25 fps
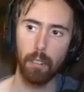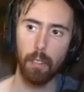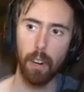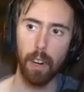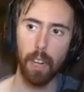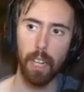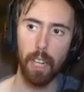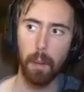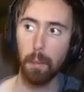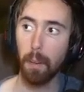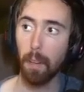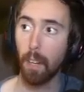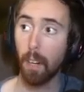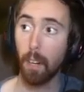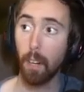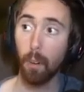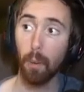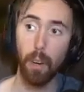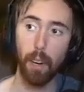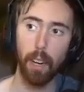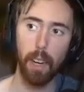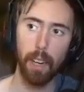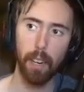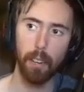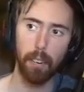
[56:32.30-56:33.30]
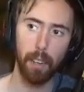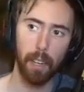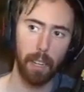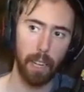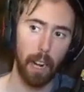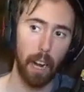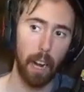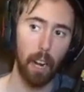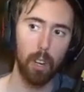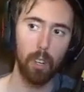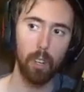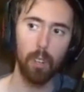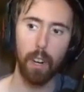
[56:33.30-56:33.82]
right? I mean, in a way, like,
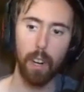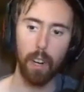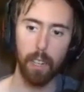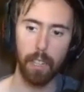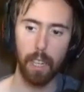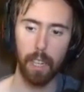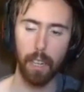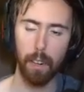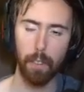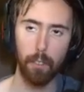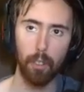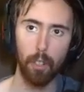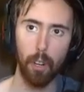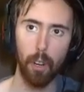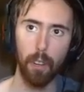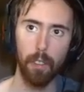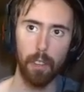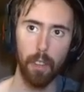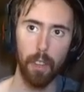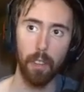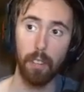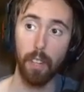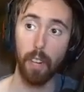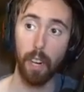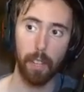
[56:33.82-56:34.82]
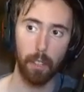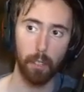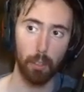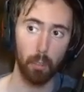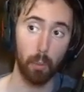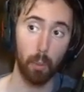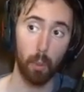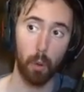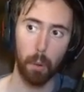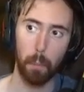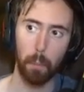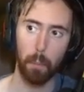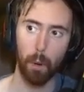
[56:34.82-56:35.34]
Algalon kind of showed the
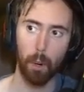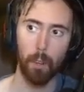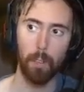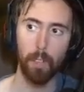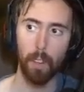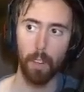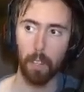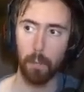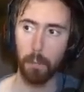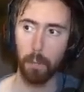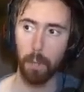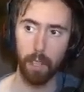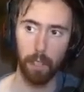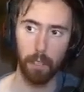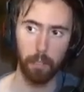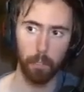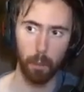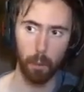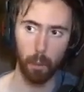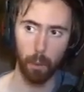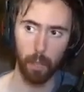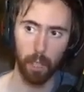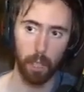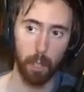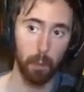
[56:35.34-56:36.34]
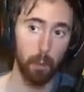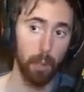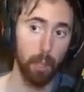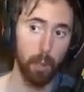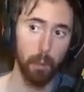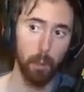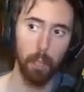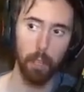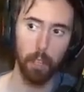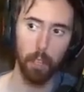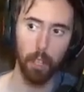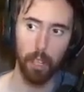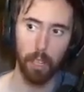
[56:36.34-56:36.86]
Titans weren't perfect because they were going to
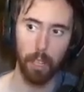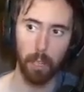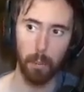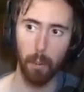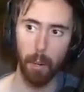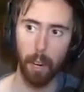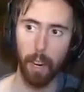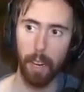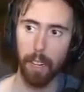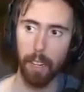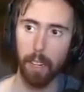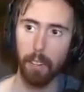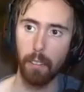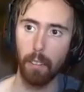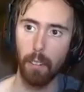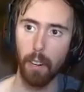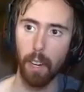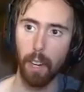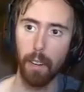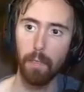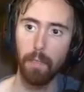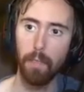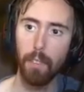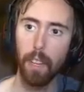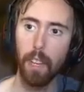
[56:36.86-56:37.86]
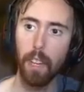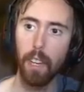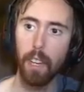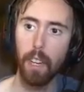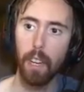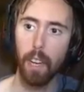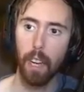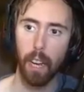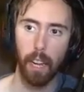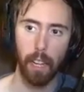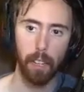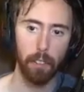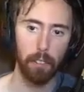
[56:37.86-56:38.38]
re-originate the planet, right?
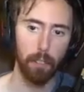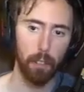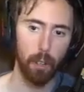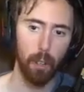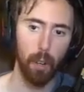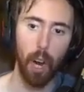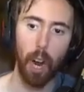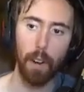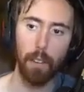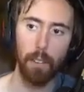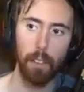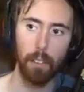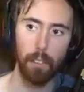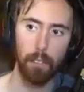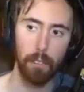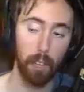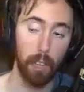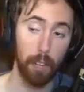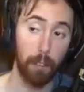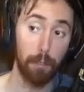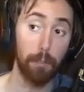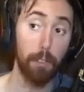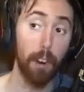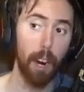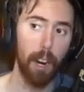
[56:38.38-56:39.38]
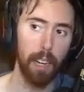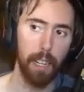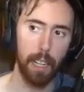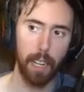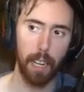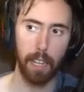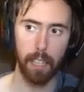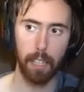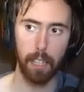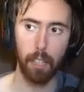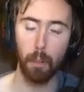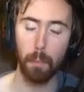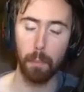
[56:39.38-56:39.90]
And so, obviously,
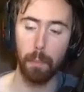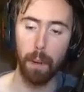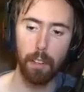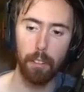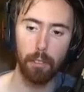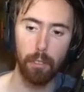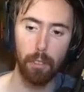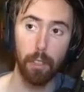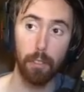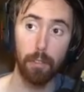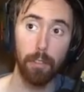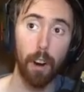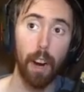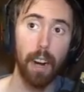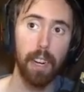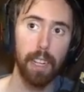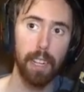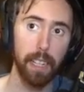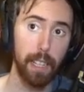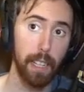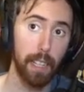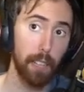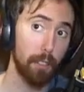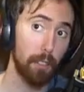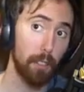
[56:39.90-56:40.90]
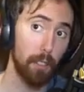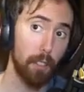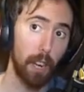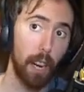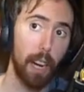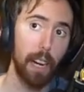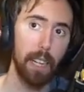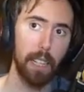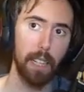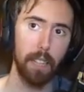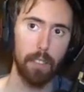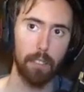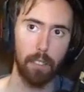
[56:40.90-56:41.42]
like, you're basically fighting against the
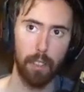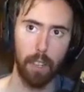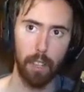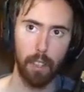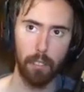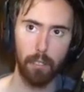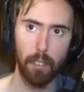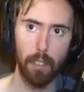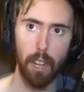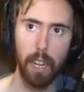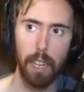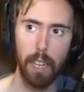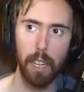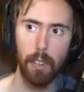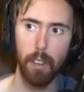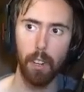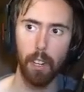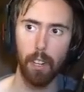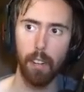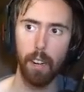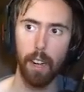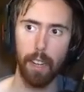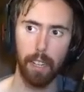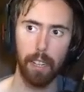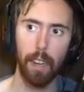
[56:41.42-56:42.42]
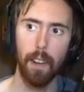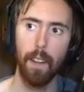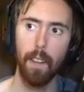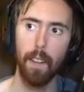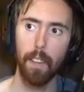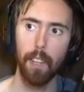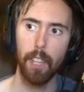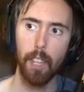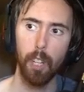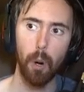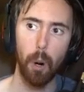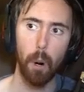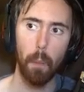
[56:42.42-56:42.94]
Titans, and it's not even, like,
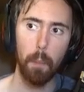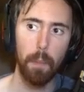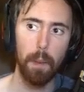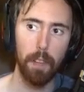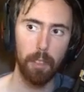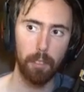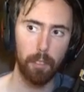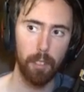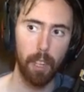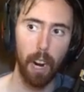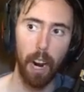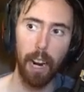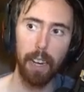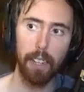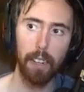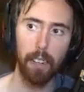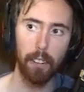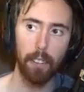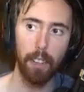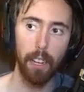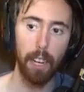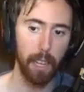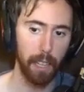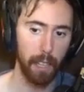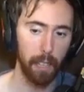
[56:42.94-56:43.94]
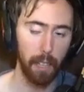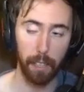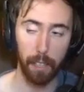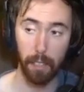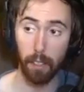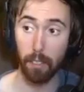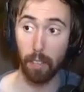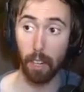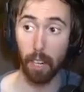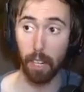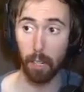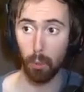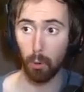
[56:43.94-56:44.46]
you know, a misguided thing. Like,
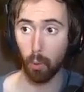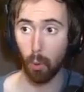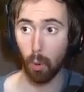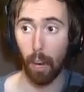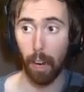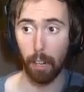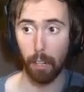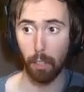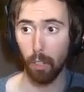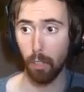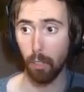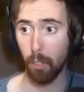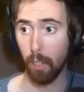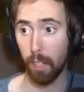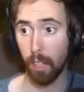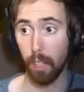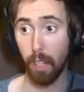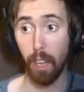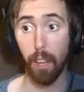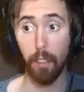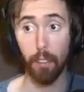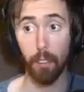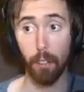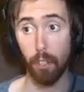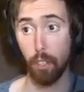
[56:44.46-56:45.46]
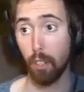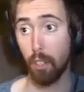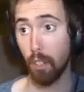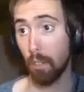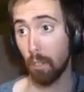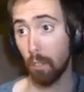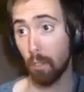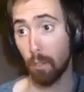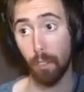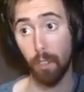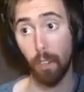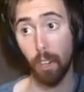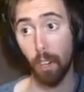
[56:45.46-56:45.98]
the Titans were actually like, yeah, this shit
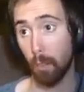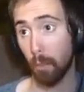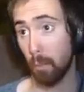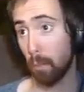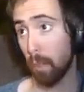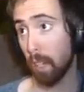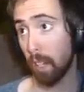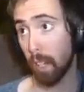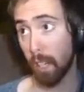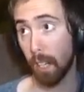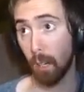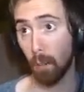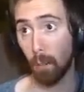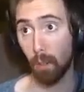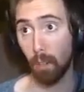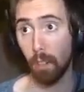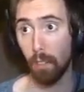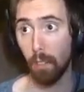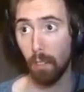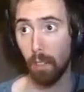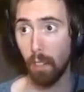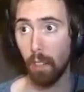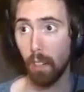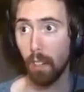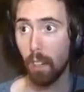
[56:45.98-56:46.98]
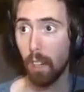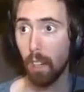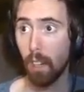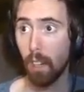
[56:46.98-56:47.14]
is fucked. We got to get rid of it,